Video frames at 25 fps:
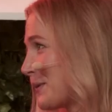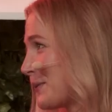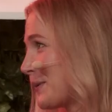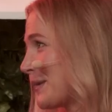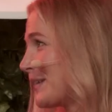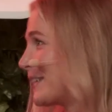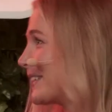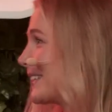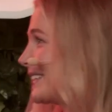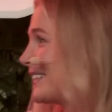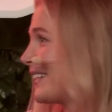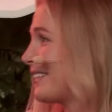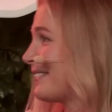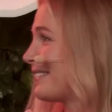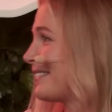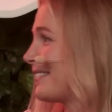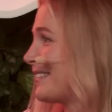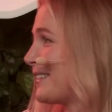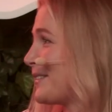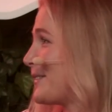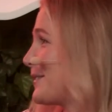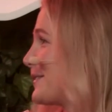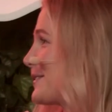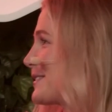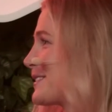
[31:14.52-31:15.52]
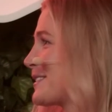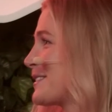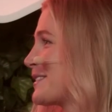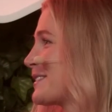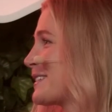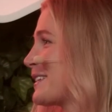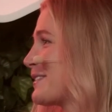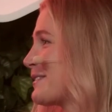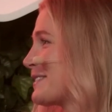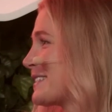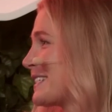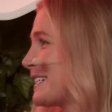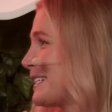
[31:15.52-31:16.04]
we are not the
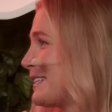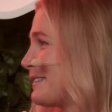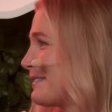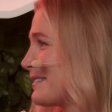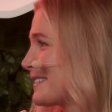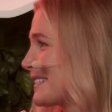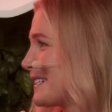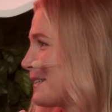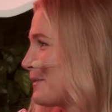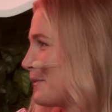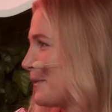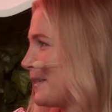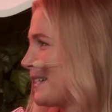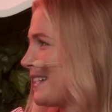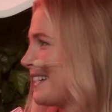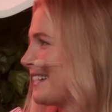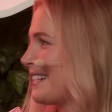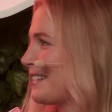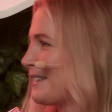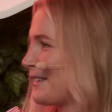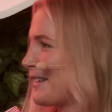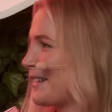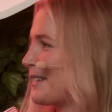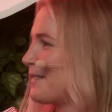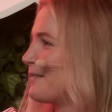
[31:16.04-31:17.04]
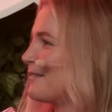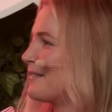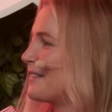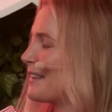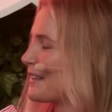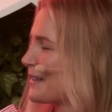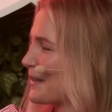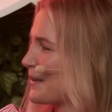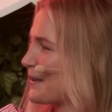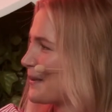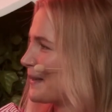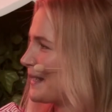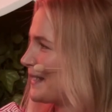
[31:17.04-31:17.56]
users ourselves, and we can
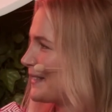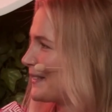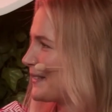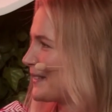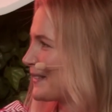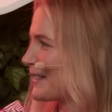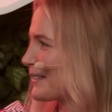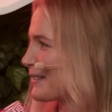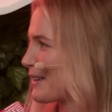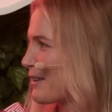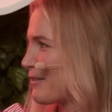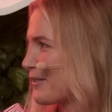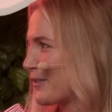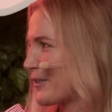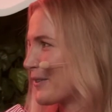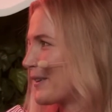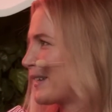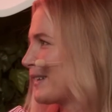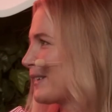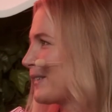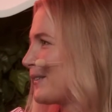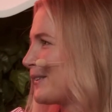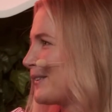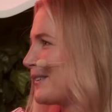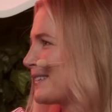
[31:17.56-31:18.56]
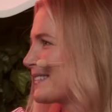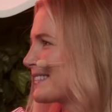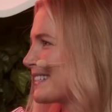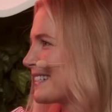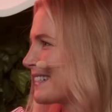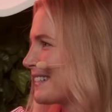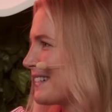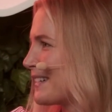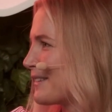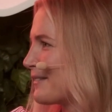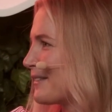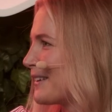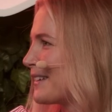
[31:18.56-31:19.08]
very well do the referral calls
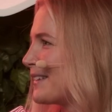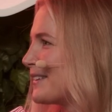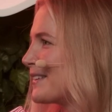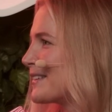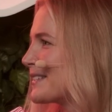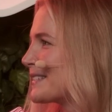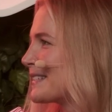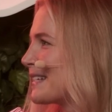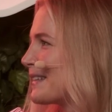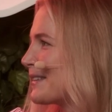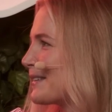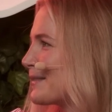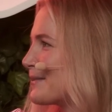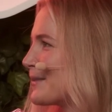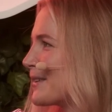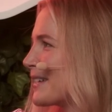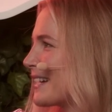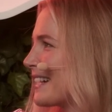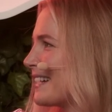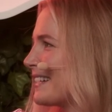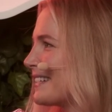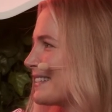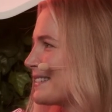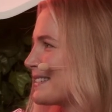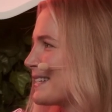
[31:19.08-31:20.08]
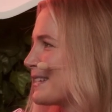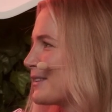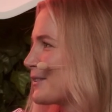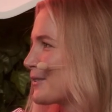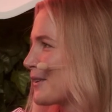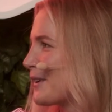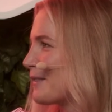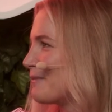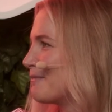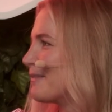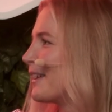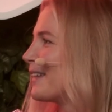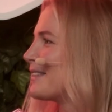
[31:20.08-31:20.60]
and kind of understand the market,
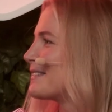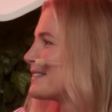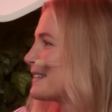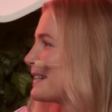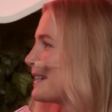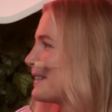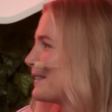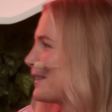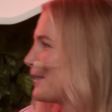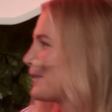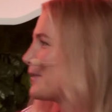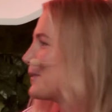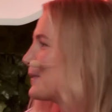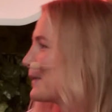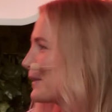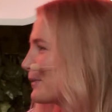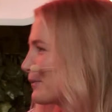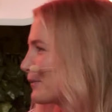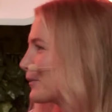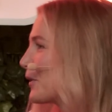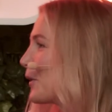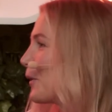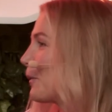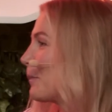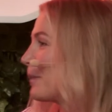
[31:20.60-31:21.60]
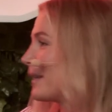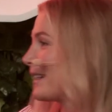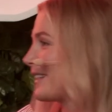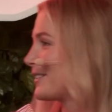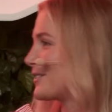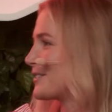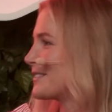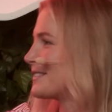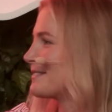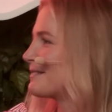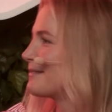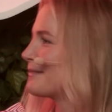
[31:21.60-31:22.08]
etc. I'm not saying that you were wrong, but I